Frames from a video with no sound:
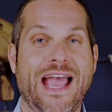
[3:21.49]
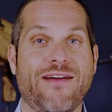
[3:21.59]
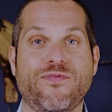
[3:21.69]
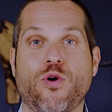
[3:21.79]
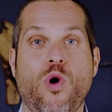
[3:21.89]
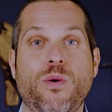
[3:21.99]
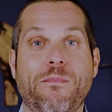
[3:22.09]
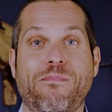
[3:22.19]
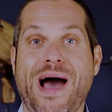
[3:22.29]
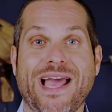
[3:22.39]
have their
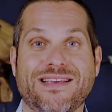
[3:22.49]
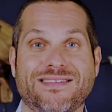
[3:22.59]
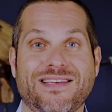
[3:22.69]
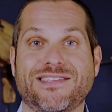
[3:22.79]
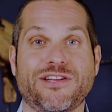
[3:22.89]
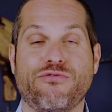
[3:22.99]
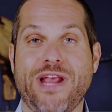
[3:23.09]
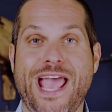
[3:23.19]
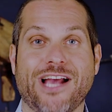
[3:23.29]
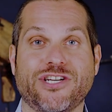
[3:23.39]
own biases and
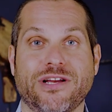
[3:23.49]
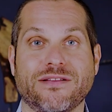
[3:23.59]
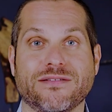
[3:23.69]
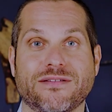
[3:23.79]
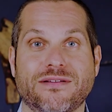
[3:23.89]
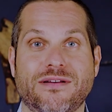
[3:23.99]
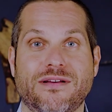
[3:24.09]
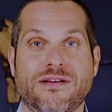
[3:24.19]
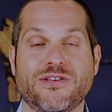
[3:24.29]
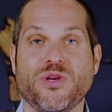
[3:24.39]
reactions.
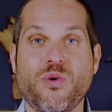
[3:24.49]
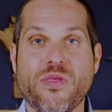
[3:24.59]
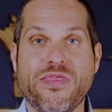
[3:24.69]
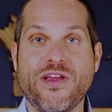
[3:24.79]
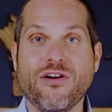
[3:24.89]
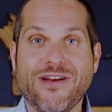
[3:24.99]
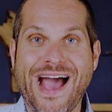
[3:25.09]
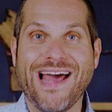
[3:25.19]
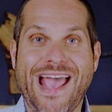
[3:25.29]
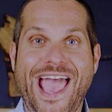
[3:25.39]
So they're
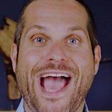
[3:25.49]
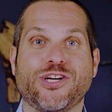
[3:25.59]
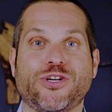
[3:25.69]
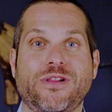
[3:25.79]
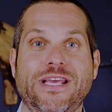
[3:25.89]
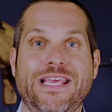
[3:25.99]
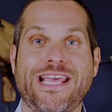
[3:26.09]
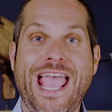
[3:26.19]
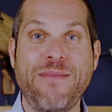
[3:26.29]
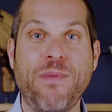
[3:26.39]
not actually
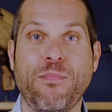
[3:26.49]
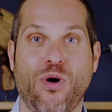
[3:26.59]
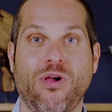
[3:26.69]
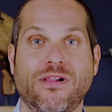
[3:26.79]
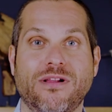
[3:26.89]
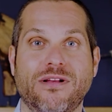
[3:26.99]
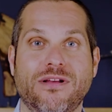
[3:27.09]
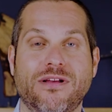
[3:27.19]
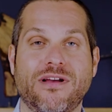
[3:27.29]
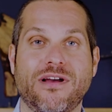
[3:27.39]
capable
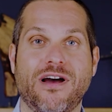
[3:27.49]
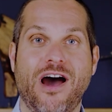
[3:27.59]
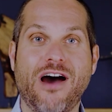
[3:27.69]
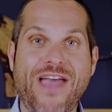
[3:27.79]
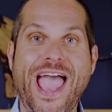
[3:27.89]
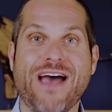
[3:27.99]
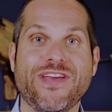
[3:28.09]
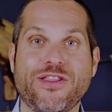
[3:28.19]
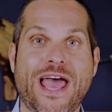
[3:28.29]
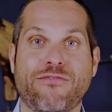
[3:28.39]
of
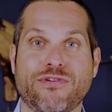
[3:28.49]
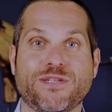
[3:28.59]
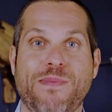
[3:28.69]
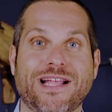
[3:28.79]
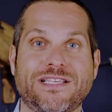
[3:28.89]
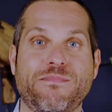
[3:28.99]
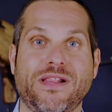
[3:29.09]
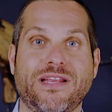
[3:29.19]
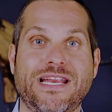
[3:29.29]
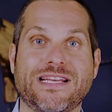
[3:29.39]
having that
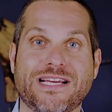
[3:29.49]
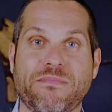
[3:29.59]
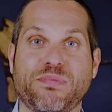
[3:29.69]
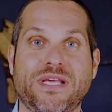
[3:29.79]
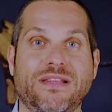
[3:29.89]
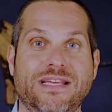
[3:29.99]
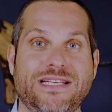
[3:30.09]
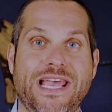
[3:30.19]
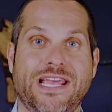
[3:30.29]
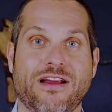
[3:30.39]
responsibility to completely
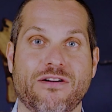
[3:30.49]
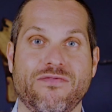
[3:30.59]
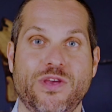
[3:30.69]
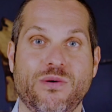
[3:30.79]
take care of